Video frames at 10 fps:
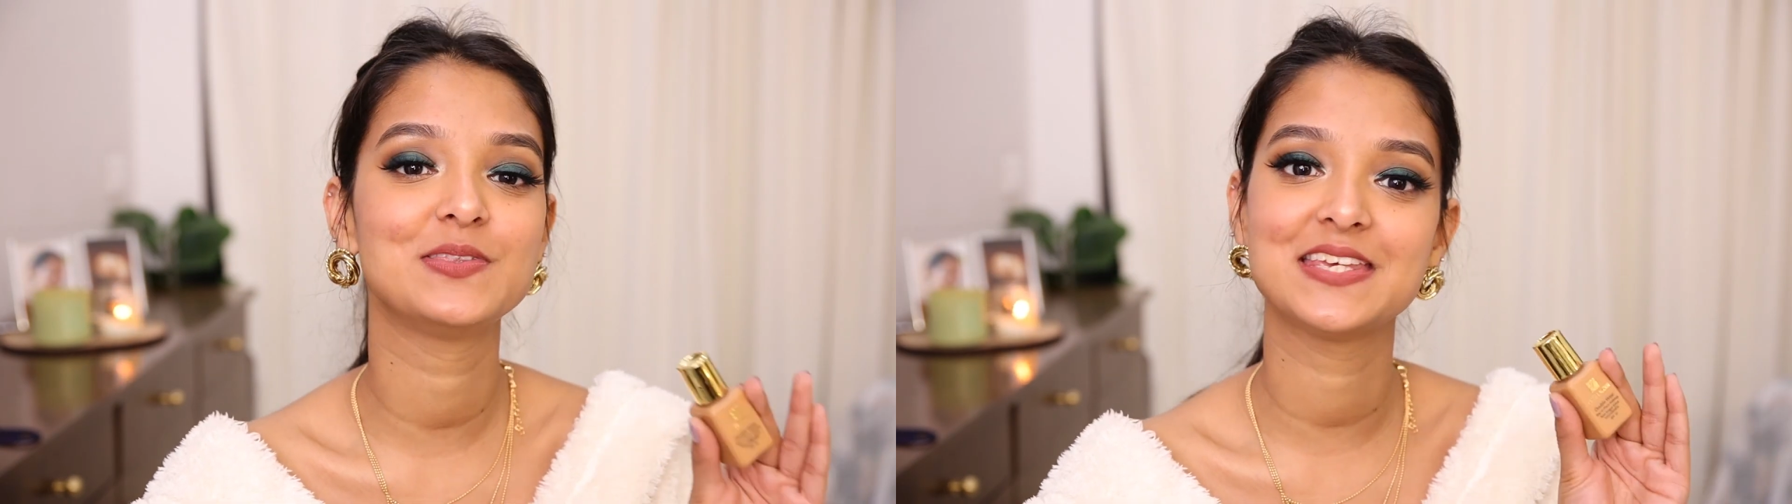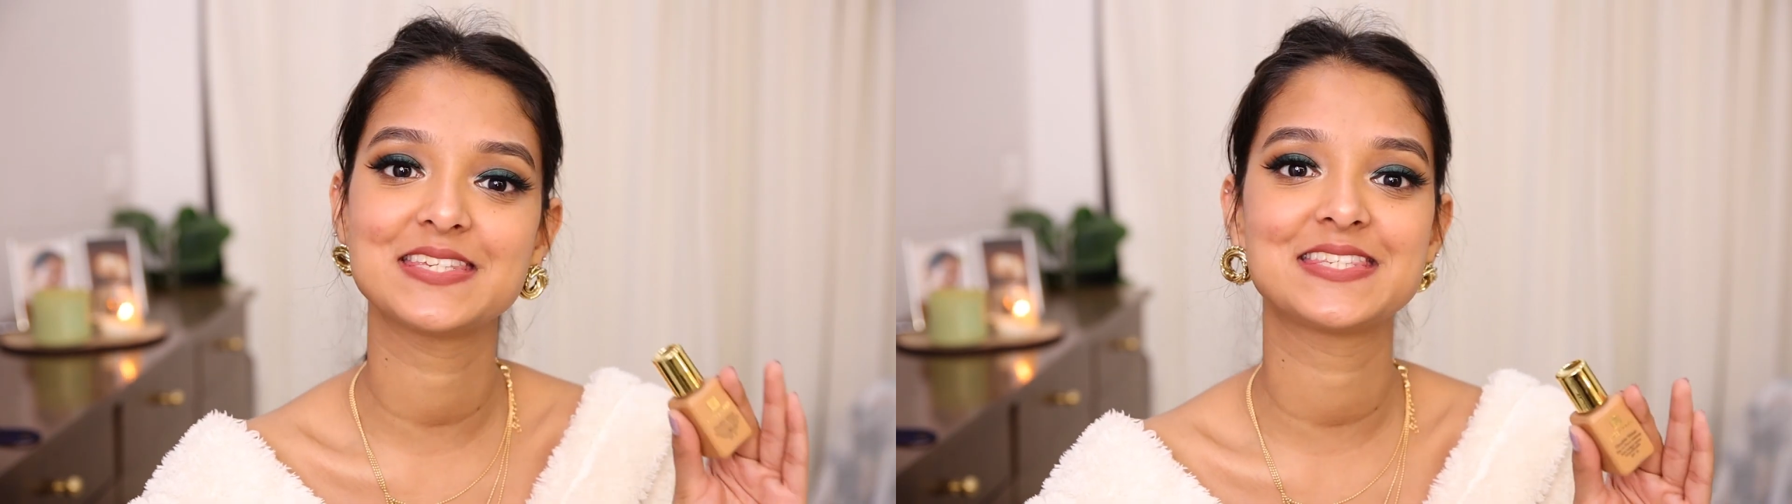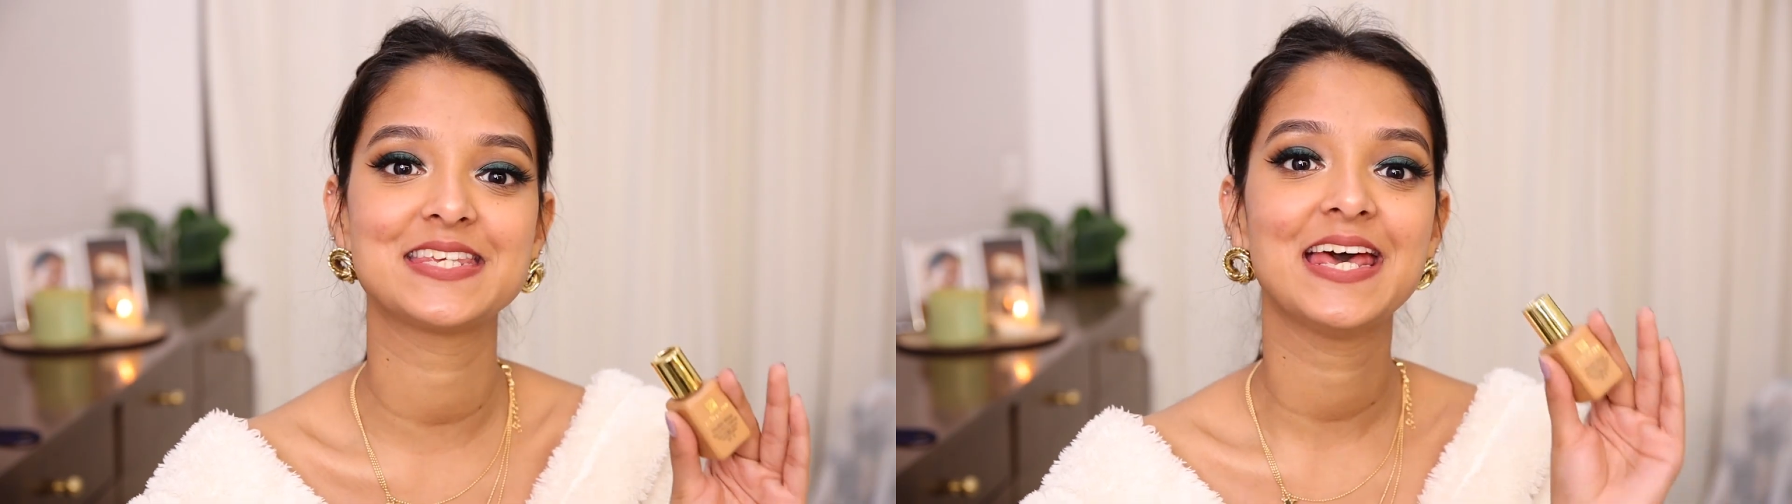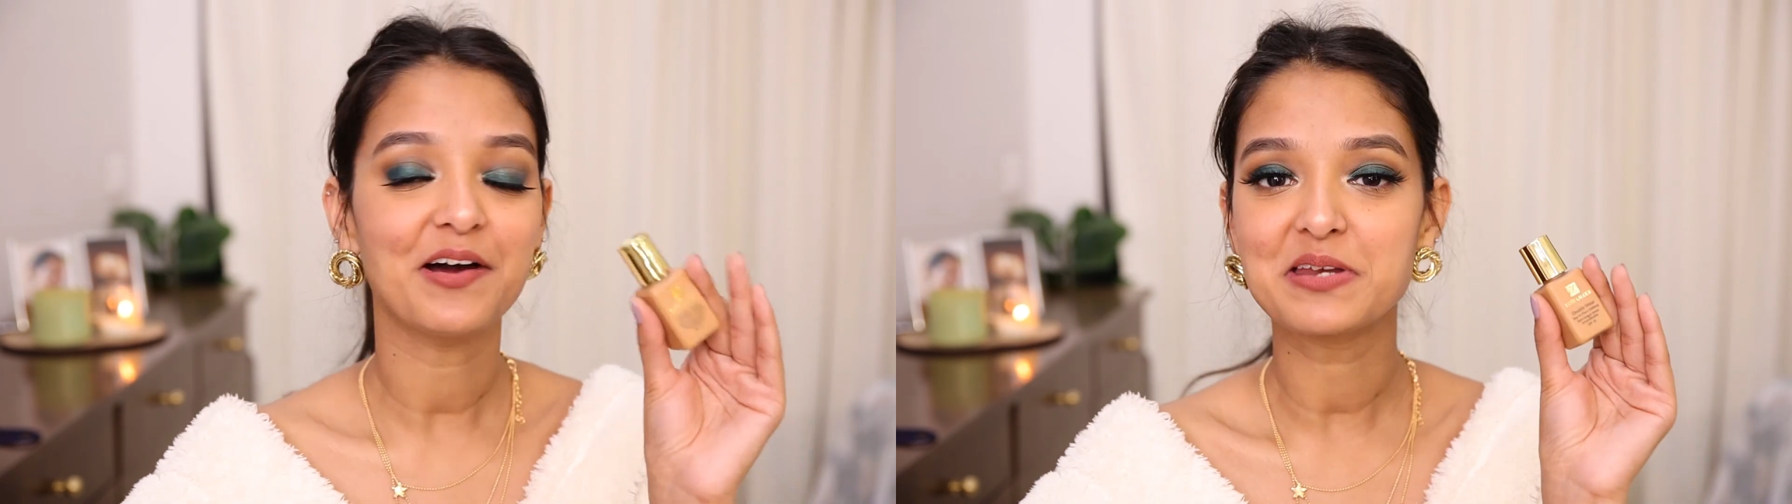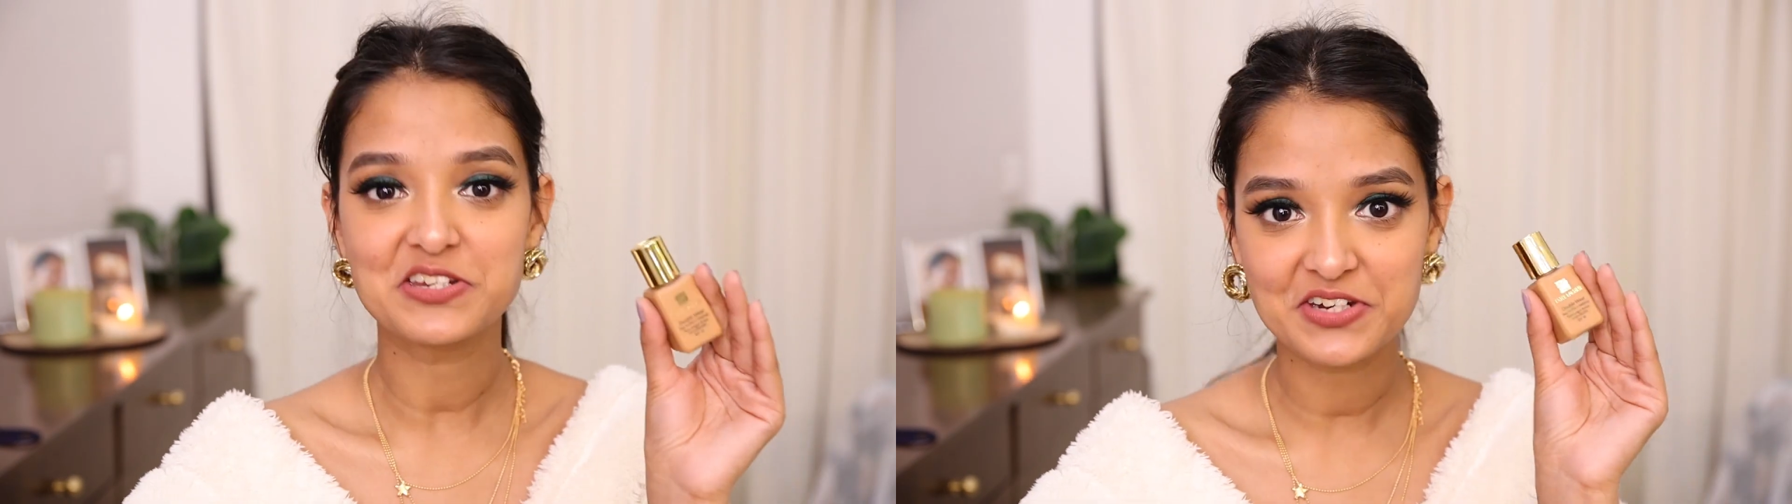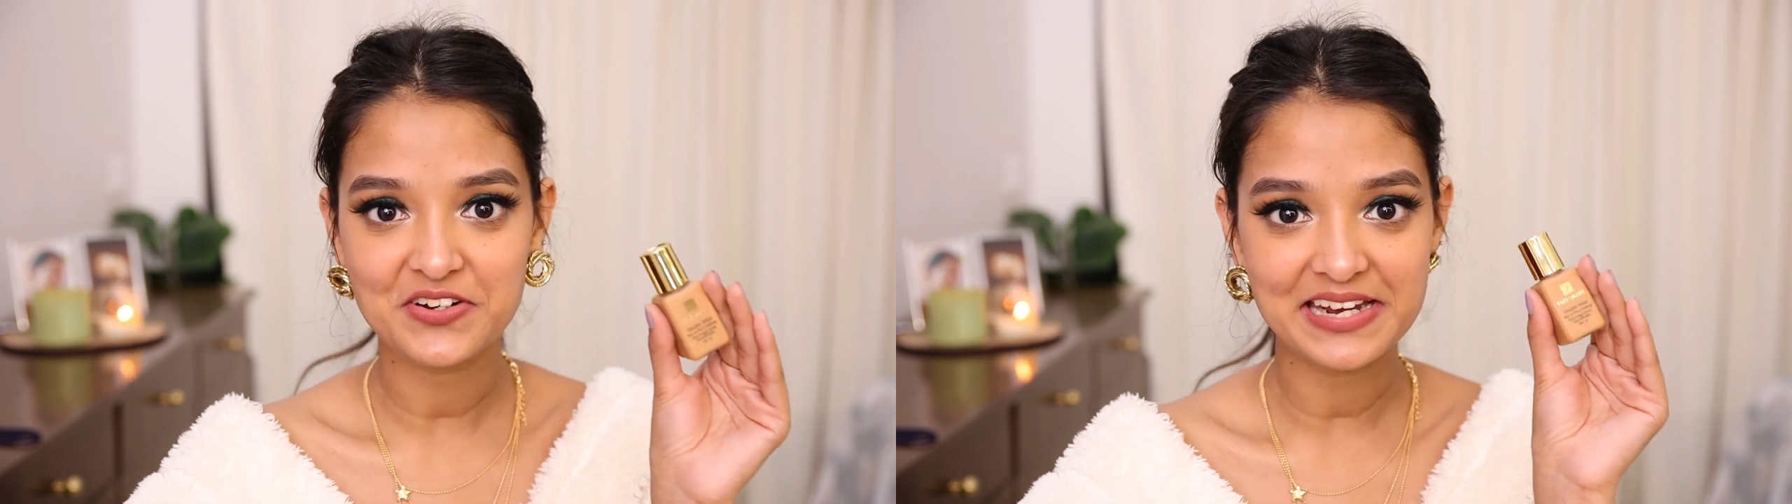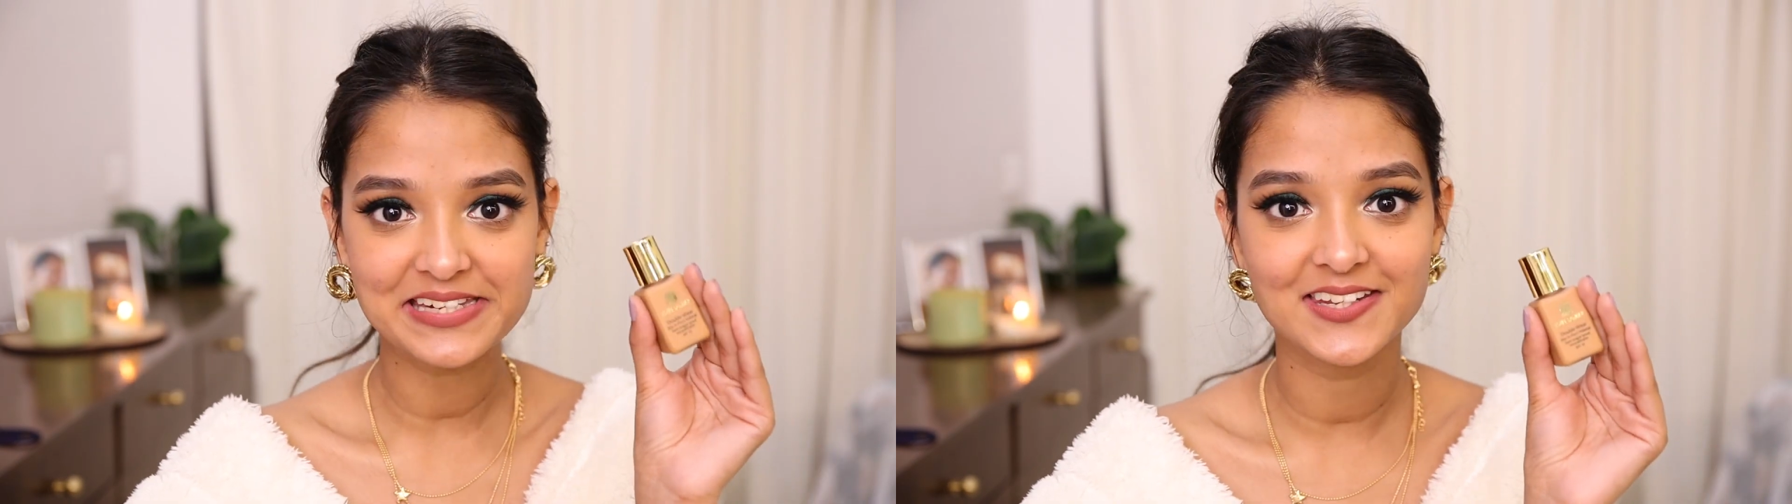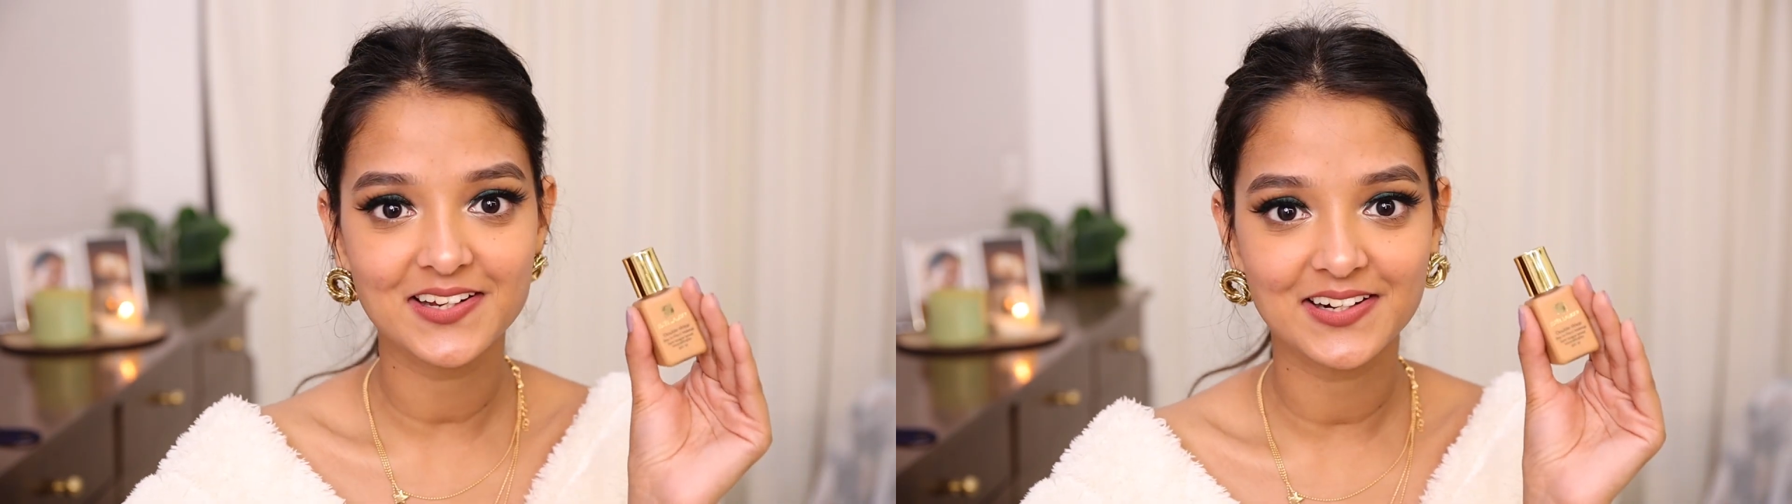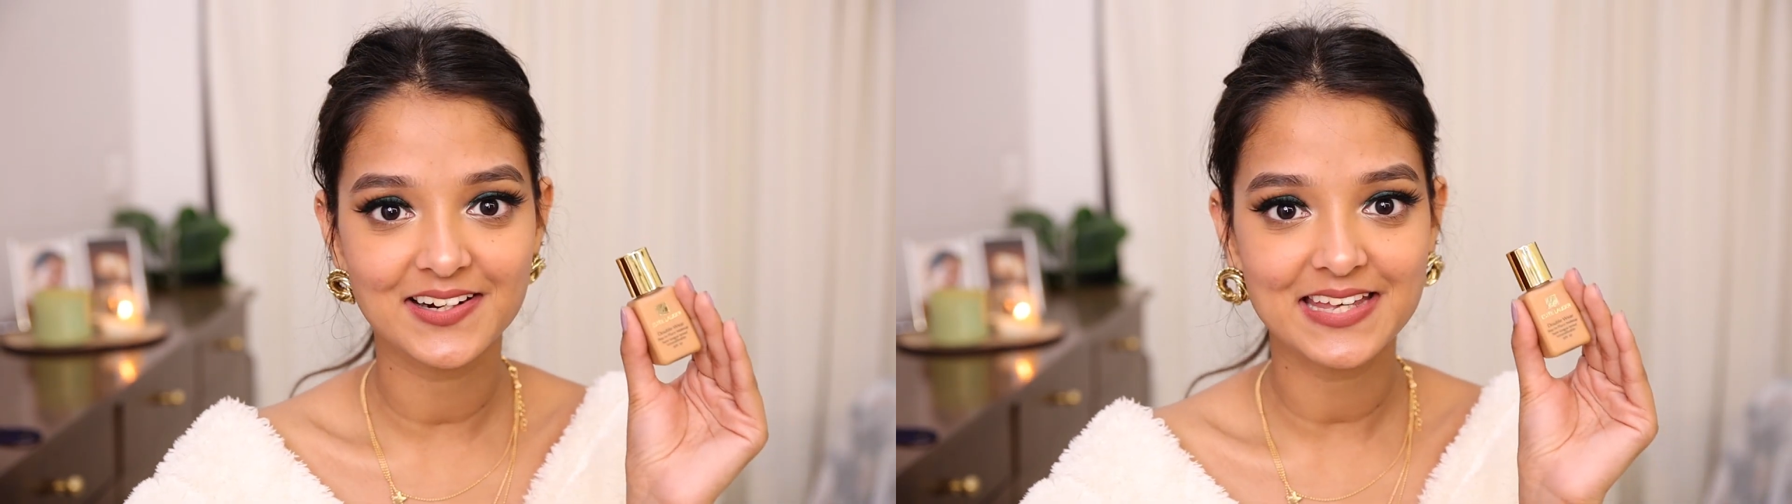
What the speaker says: this foundation right here,